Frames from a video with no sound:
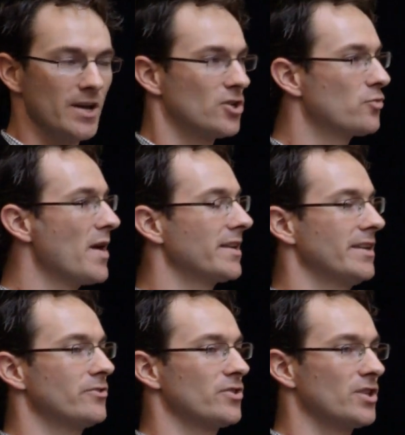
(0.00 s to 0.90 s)
Just read an
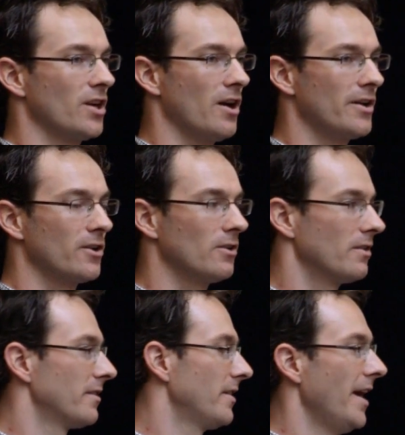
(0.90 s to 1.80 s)
interesting
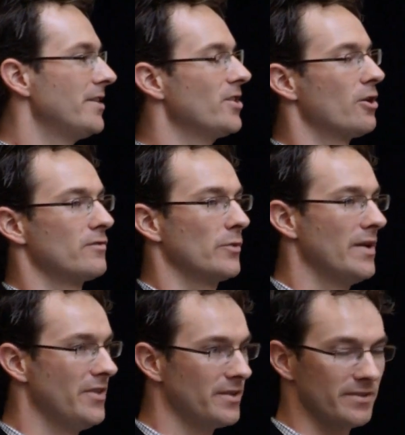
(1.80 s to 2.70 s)
article. Hey, Joe, have you
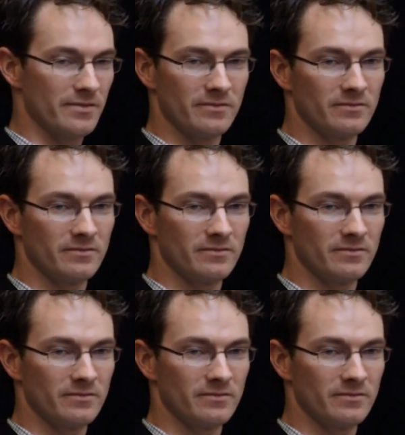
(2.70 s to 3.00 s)
read this?